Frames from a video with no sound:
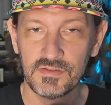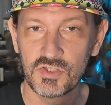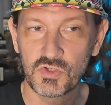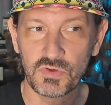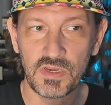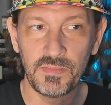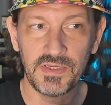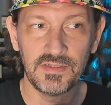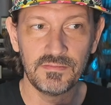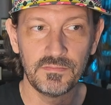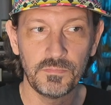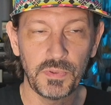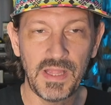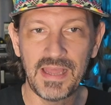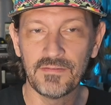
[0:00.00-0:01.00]

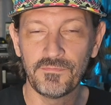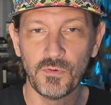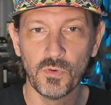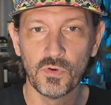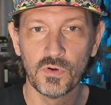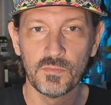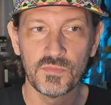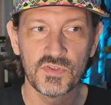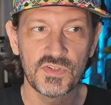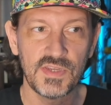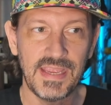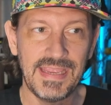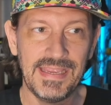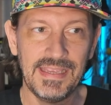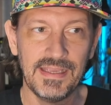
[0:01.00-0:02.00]
Streaming platforms
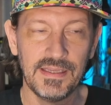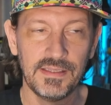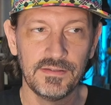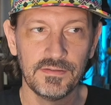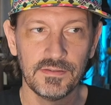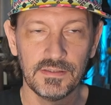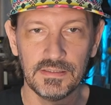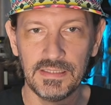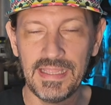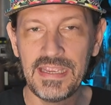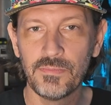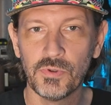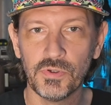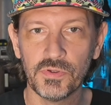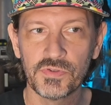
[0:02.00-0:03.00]
and
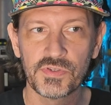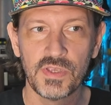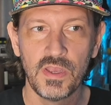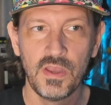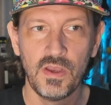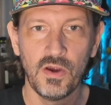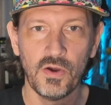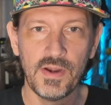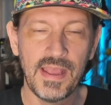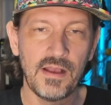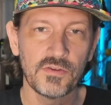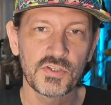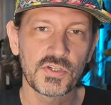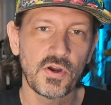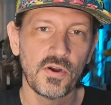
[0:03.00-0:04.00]
labels are
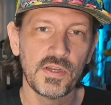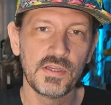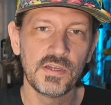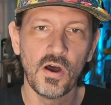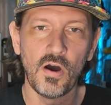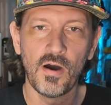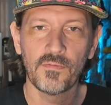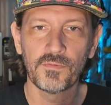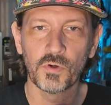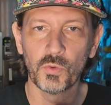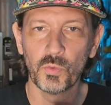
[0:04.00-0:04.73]
now starting to offer